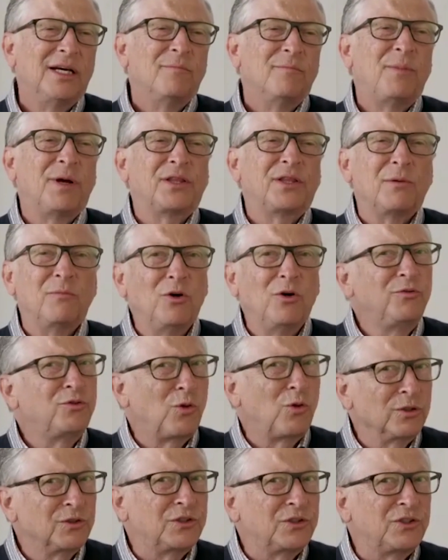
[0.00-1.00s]
but the move
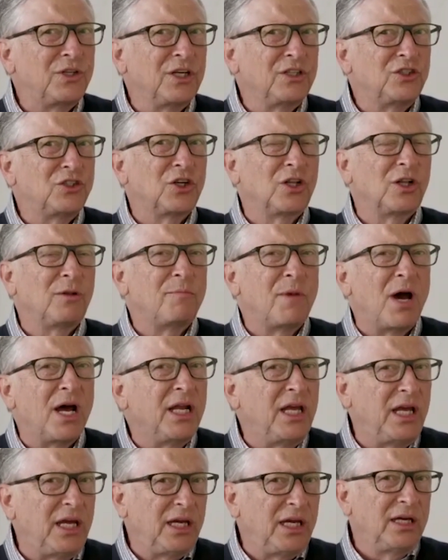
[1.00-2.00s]
towards digital
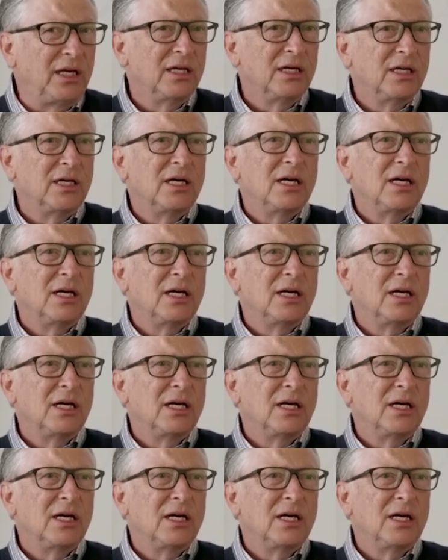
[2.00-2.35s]
money